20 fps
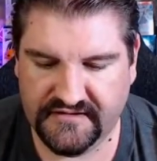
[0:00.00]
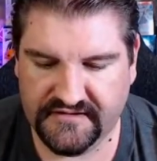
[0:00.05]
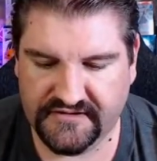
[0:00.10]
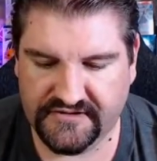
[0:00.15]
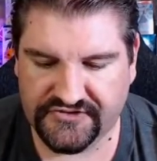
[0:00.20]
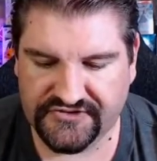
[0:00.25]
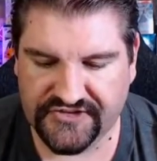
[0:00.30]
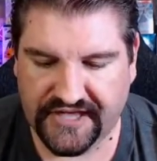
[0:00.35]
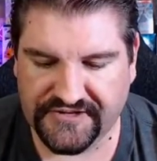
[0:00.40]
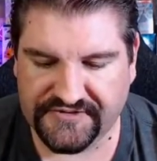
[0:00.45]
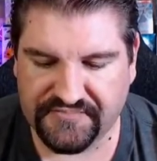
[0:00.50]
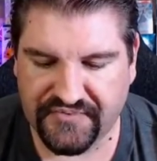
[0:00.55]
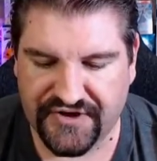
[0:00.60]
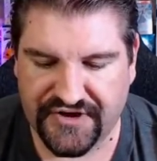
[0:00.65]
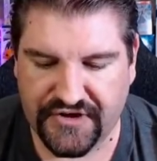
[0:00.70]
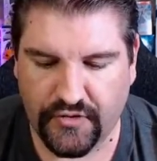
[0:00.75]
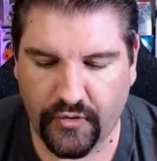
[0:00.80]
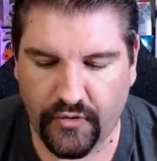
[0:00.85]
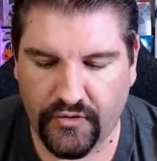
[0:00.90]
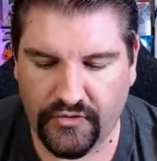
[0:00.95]
So that was pretty
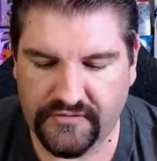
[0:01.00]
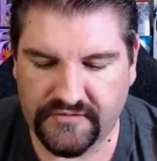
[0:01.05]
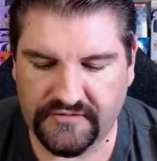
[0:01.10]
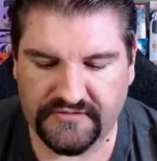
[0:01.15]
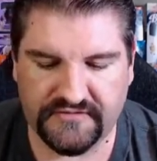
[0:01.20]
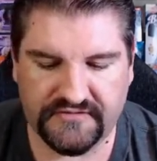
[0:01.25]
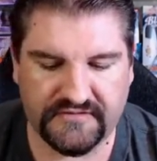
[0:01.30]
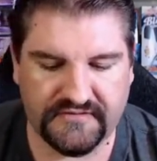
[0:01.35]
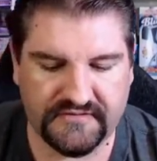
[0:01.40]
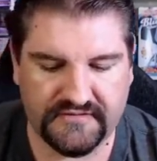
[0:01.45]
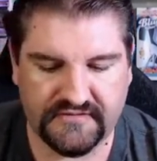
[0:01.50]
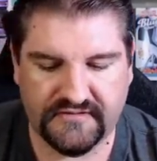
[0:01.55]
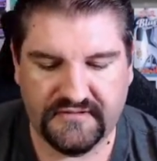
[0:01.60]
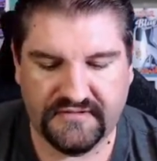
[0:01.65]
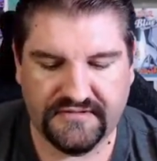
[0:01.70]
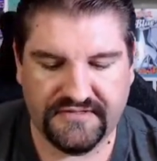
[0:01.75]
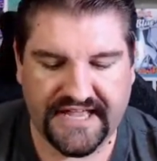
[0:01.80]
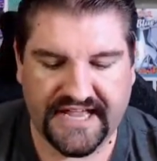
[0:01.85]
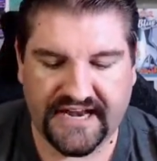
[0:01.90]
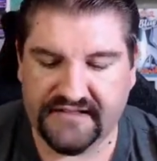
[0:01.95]
cool.
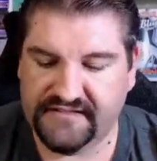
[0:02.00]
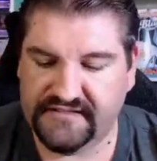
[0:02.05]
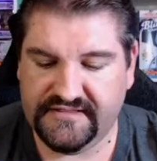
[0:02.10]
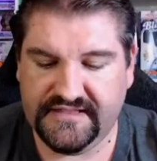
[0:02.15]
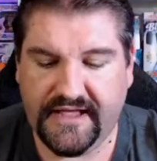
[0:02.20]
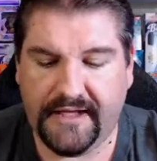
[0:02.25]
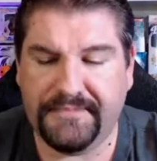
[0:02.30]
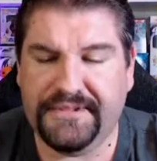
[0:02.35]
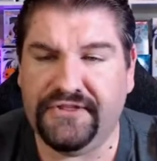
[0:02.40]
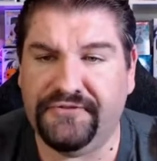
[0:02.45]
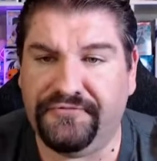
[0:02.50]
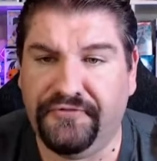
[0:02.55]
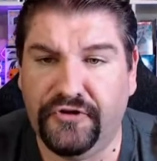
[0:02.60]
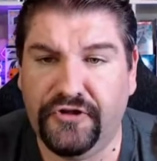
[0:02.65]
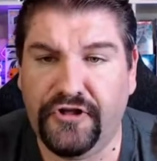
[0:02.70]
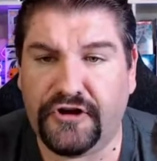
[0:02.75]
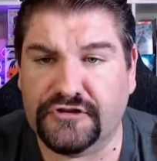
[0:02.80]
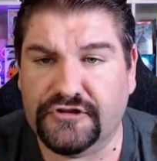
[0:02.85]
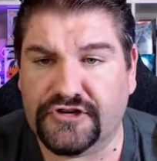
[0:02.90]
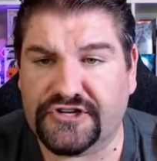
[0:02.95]
That, I mean, the full
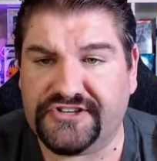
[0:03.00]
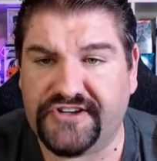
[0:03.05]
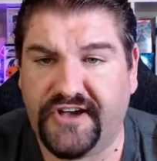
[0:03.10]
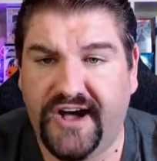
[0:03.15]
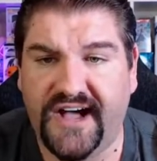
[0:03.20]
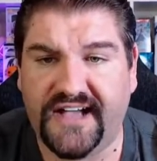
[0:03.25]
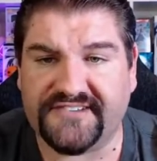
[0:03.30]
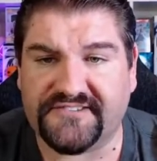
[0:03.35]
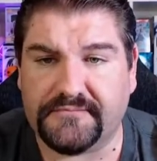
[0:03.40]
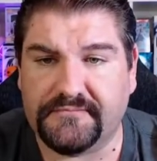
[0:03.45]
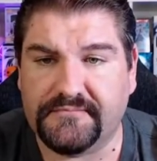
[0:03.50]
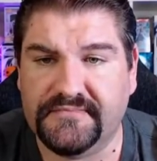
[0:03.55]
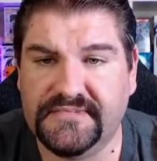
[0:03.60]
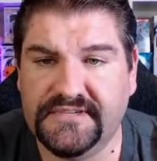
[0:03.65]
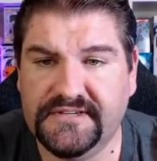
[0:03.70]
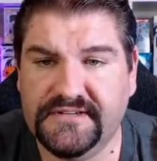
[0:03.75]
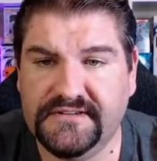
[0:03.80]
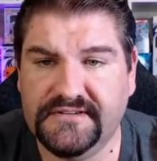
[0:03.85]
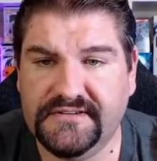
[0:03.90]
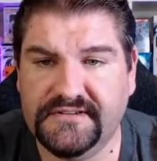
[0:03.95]
art looks awesome.
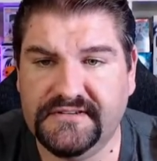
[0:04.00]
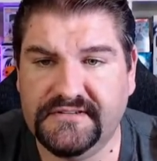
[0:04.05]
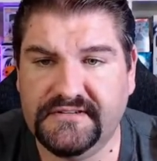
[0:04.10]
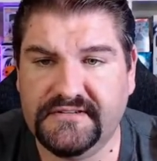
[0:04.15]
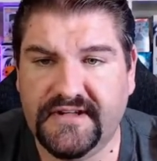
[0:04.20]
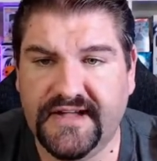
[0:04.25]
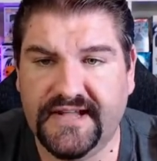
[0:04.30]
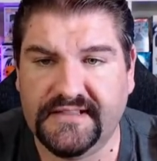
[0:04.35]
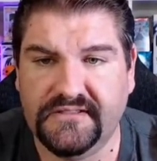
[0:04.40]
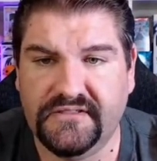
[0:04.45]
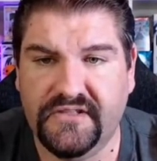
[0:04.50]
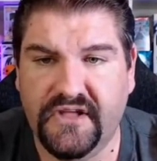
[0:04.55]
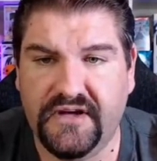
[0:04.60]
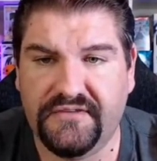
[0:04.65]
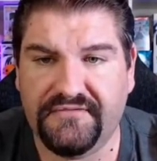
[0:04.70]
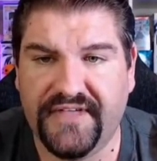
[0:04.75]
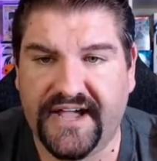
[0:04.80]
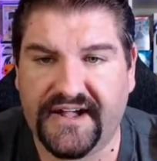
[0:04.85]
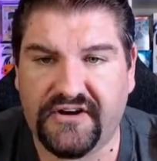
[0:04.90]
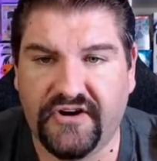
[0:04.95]
I love
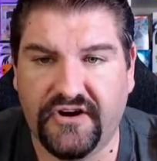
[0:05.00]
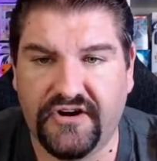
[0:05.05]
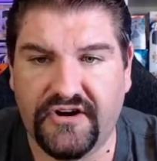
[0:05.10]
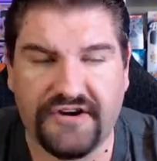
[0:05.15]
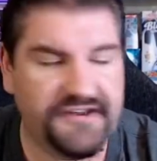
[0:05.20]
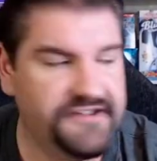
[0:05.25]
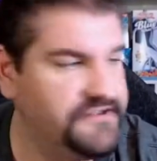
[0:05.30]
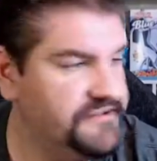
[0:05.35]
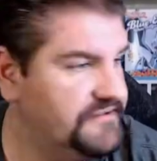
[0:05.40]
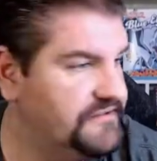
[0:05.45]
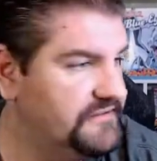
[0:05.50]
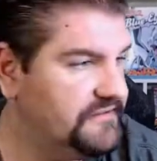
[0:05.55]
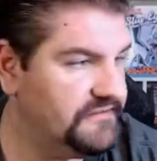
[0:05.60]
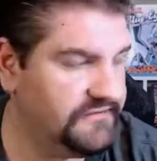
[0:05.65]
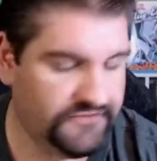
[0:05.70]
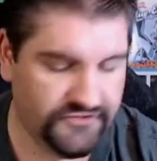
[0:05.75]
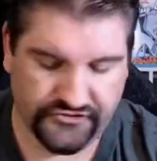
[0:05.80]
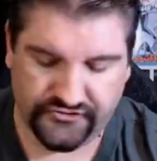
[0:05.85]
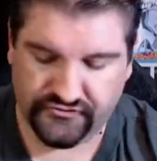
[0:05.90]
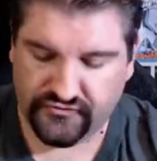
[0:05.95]
that card.
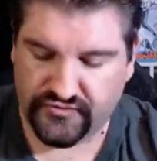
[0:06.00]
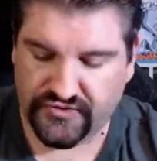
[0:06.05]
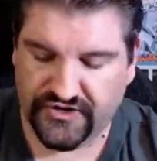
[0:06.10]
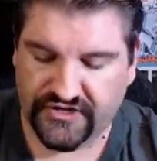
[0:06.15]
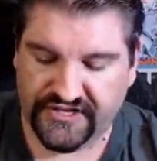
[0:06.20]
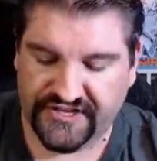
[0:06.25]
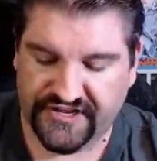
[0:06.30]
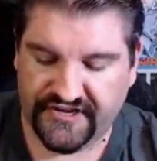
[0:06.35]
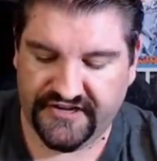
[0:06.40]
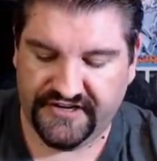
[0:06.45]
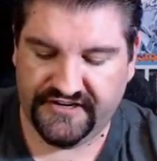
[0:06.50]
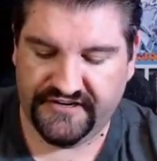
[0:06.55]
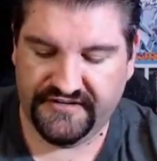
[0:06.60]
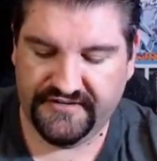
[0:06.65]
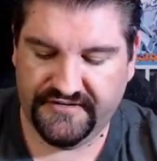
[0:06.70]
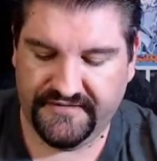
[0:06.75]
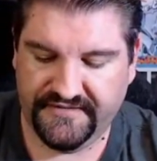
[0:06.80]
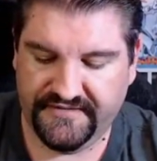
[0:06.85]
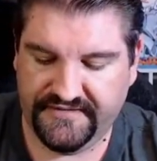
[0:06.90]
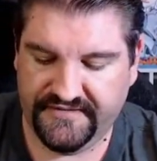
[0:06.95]
Looks really good.
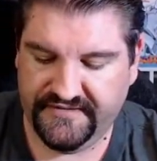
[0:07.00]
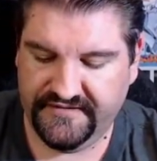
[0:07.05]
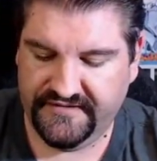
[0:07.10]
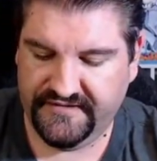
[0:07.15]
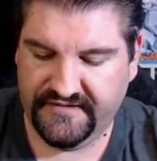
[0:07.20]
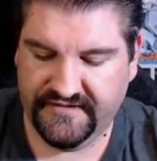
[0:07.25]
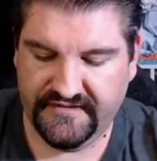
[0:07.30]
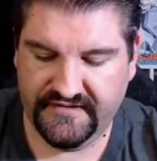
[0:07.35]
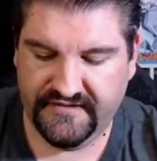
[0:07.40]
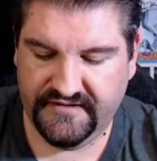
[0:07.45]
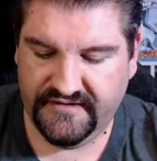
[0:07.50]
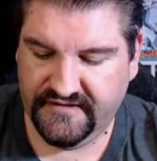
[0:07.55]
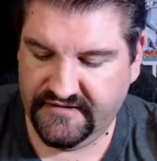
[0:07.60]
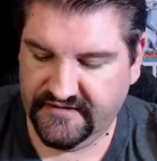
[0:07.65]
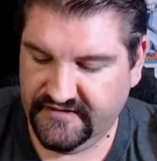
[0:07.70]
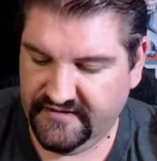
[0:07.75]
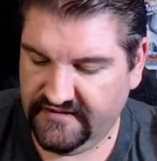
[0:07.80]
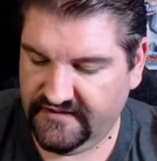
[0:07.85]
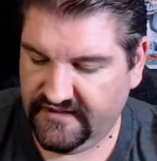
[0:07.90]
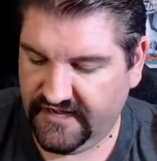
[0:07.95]

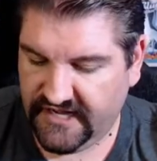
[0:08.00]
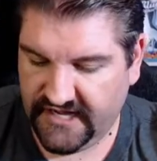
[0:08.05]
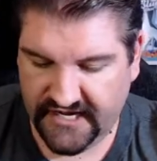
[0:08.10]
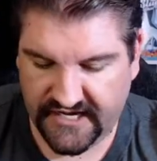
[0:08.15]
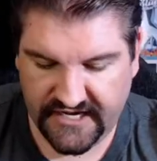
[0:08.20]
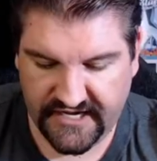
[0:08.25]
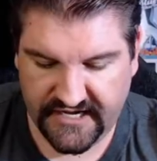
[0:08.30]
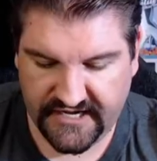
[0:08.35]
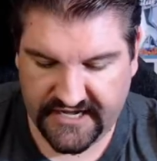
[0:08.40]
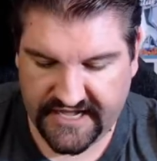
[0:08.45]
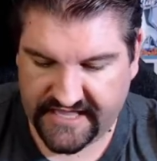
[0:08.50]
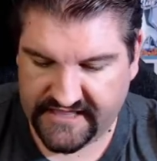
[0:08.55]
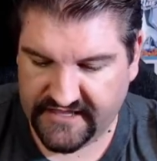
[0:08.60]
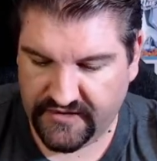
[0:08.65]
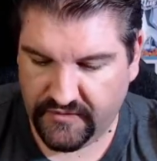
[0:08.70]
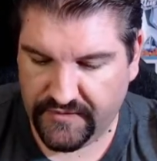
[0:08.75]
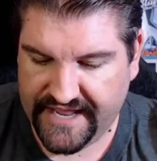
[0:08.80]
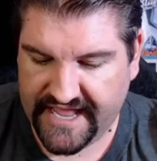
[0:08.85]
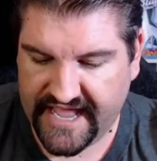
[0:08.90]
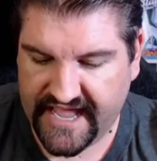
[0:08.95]
Uh, and
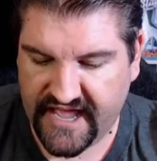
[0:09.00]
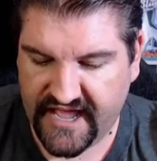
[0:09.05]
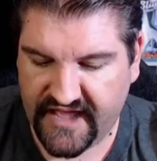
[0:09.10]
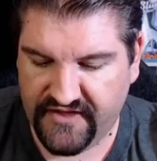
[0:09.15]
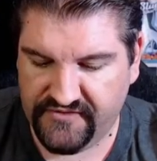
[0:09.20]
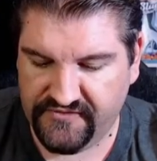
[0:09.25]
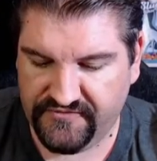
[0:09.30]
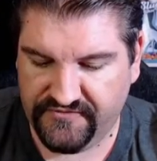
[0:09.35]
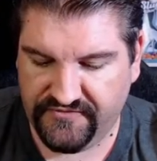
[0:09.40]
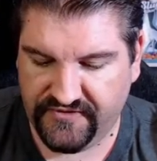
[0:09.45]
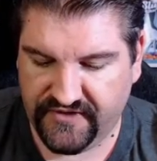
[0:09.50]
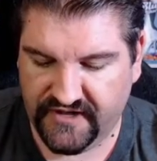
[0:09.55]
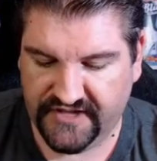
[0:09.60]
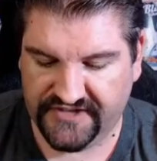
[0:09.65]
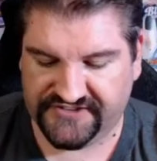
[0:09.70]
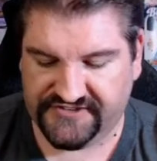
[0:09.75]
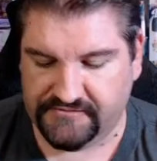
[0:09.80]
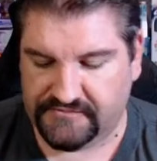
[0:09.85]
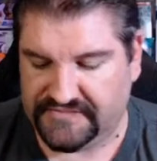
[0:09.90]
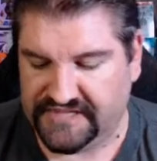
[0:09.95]
then we have uh,
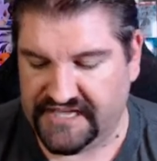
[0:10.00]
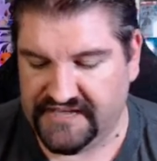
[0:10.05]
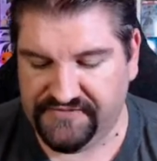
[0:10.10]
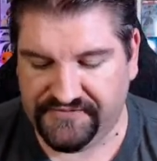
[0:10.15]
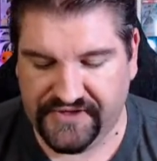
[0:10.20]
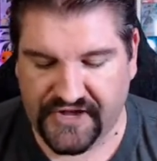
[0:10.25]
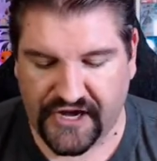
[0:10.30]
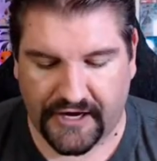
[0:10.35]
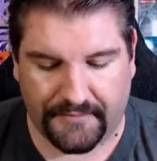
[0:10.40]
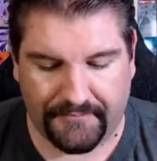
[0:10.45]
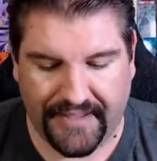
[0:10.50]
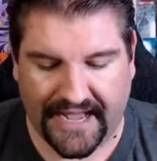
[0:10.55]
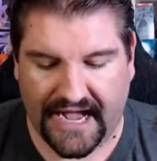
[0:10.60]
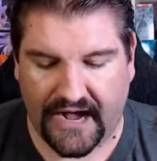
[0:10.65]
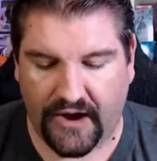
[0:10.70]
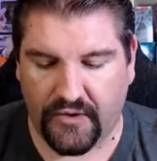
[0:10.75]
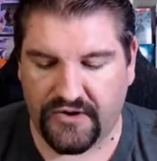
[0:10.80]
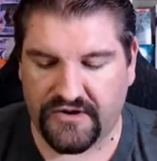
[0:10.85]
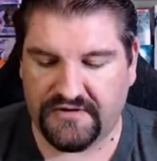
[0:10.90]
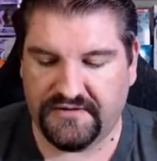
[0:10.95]
some Leafeon
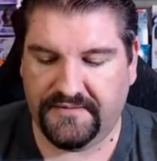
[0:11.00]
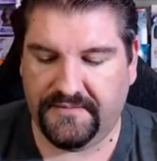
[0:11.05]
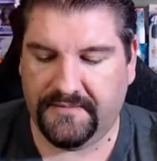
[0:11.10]
power.